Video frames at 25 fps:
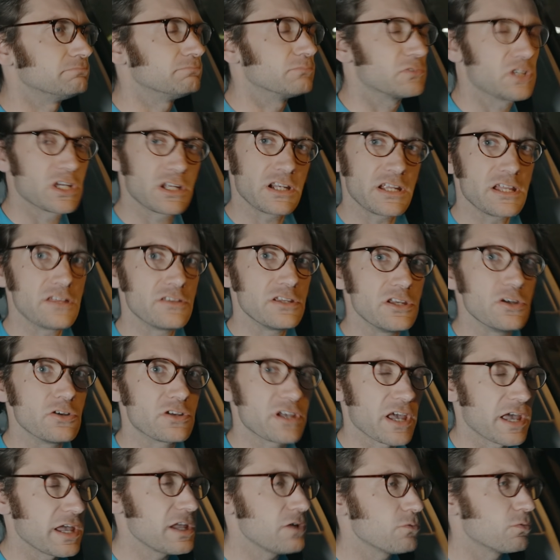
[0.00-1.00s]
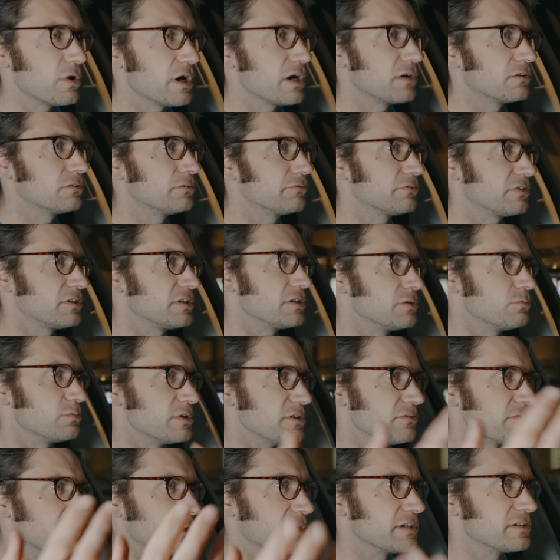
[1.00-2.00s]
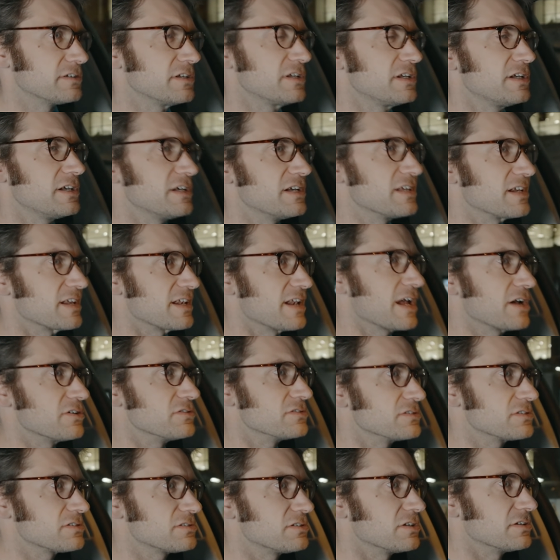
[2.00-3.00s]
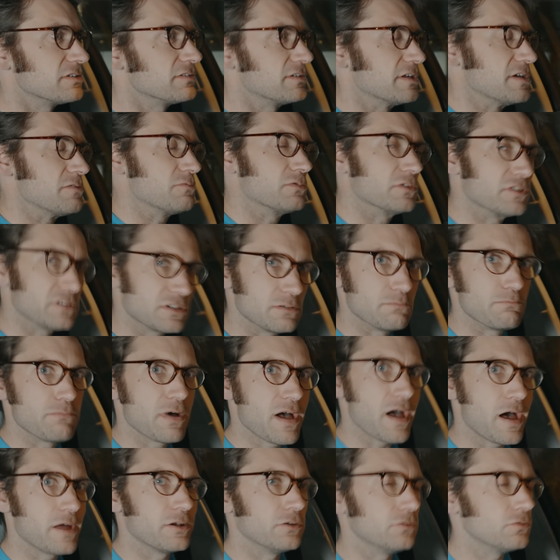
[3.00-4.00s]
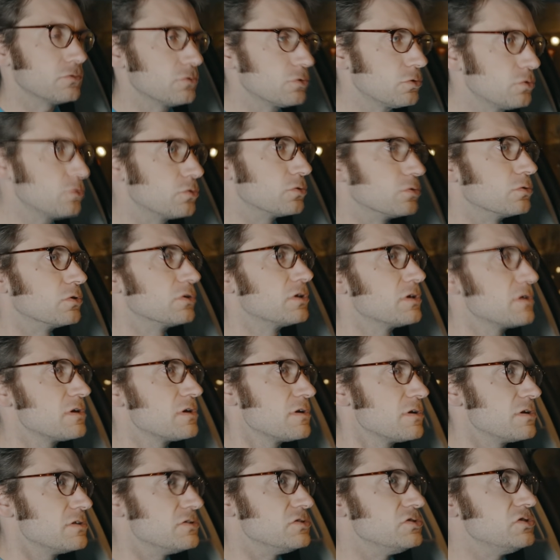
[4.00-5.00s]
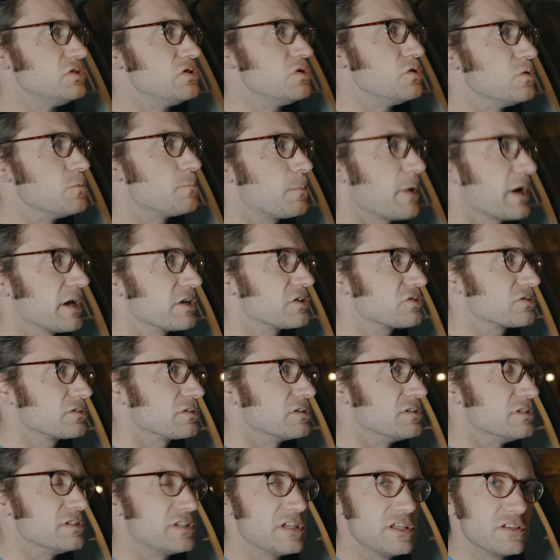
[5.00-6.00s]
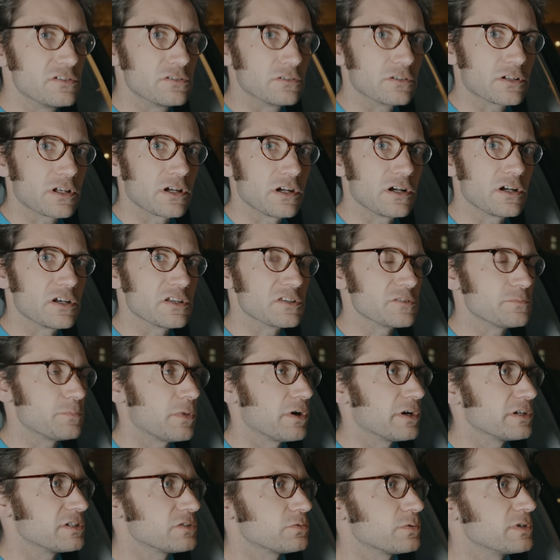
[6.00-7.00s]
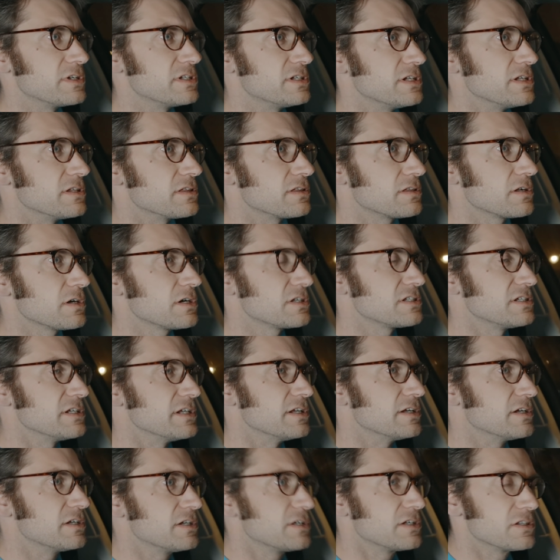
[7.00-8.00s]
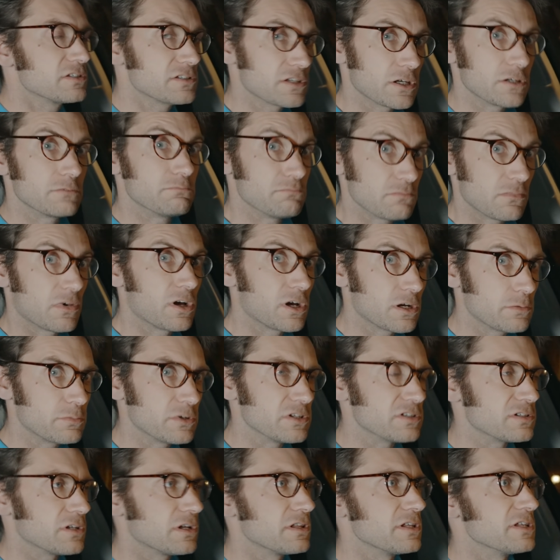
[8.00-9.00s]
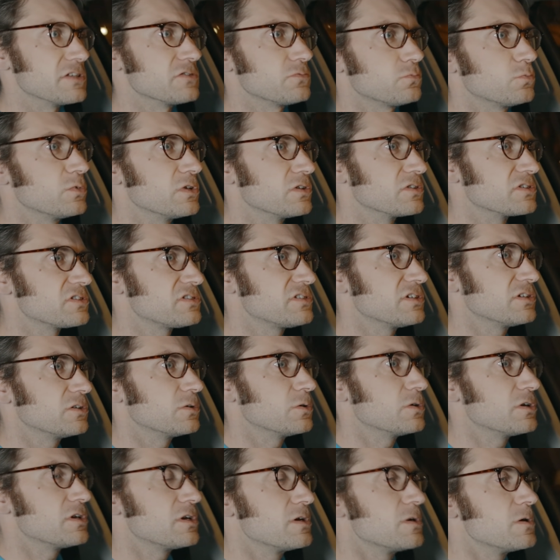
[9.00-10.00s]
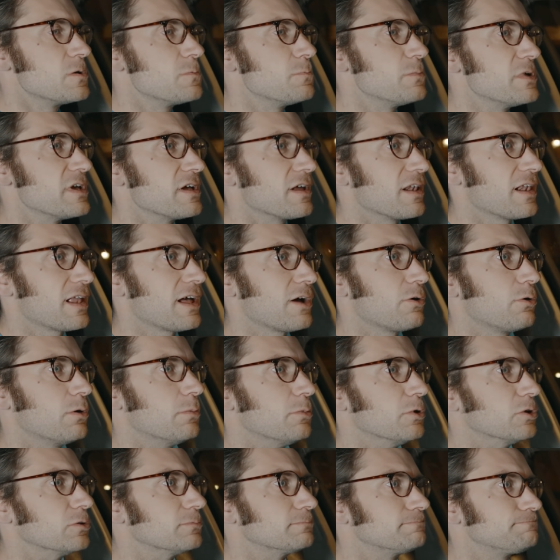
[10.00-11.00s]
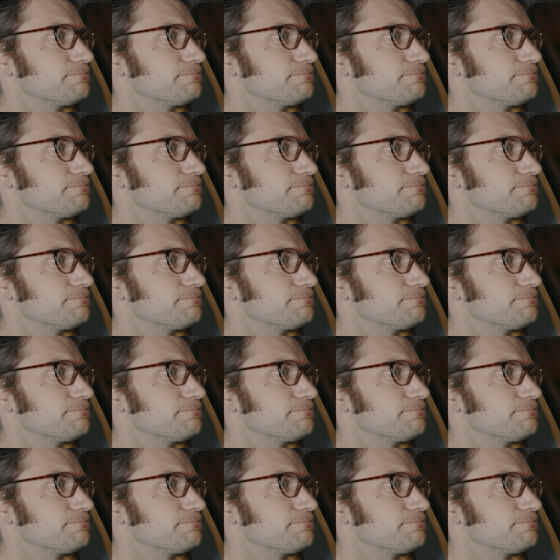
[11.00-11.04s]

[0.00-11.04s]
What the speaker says: Certainly in the UK, where obviously we've had it announced that they want to ban all new petrol and diesel cars by 2030, so hybrids like this will still be allowable.